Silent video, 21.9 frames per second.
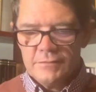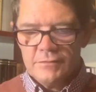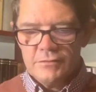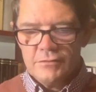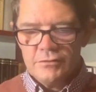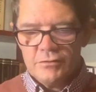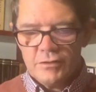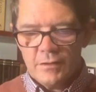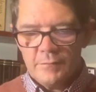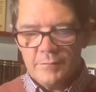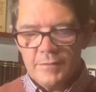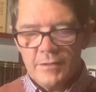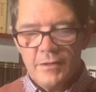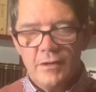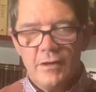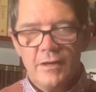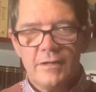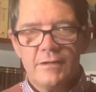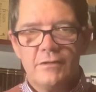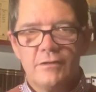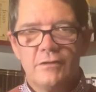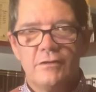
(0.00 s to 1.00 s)
Shot
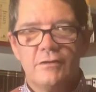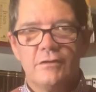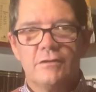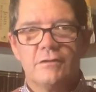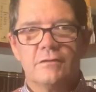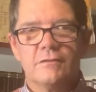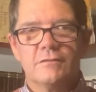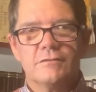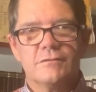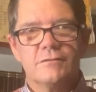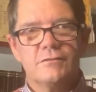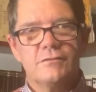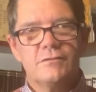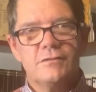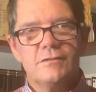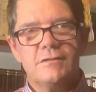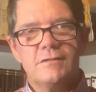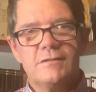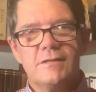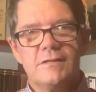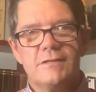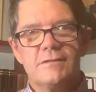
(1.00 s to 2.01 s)
behind hurdles, and she
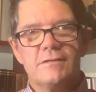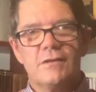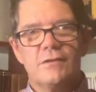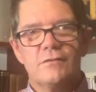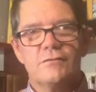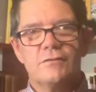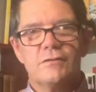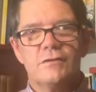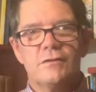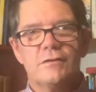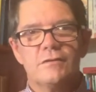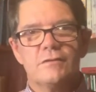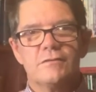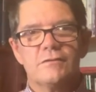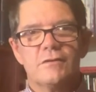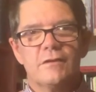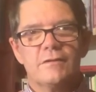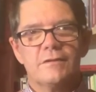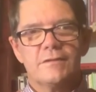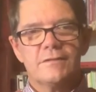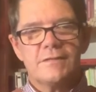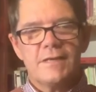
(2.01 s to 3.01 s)
says those hurdles
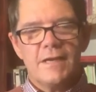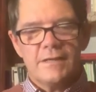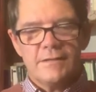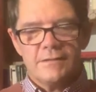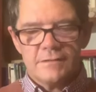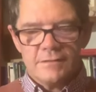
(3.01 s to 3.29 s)
are the Ten